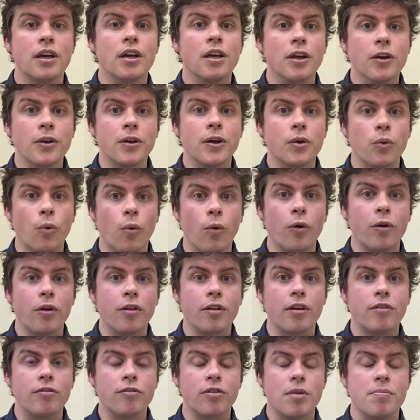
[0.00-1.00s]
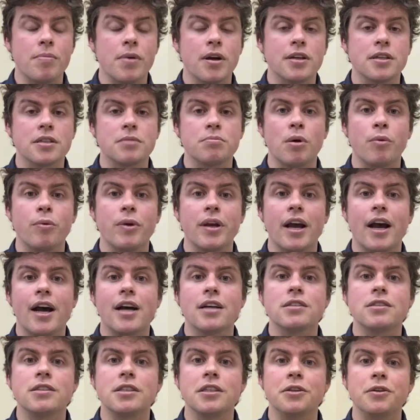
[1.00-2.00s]
you can order them from us, but we
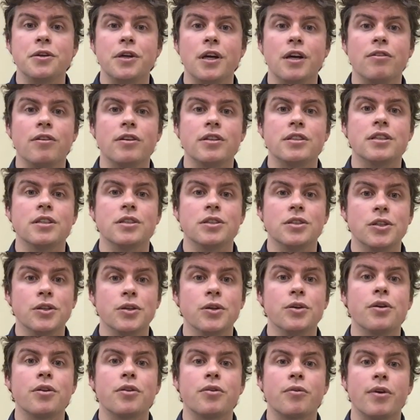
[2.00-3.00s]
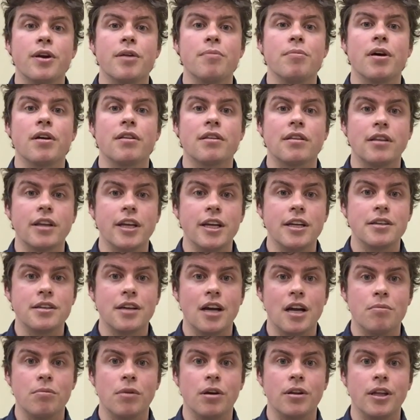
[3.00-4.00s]
ask that you give us a 2 to 3 month lead
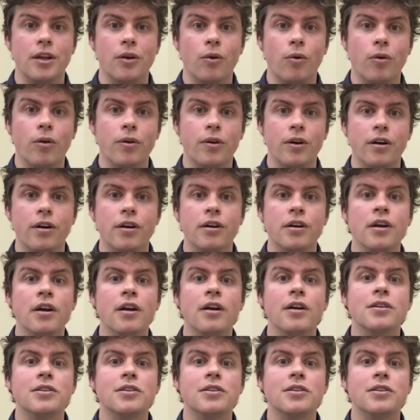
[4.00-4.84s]
time on the order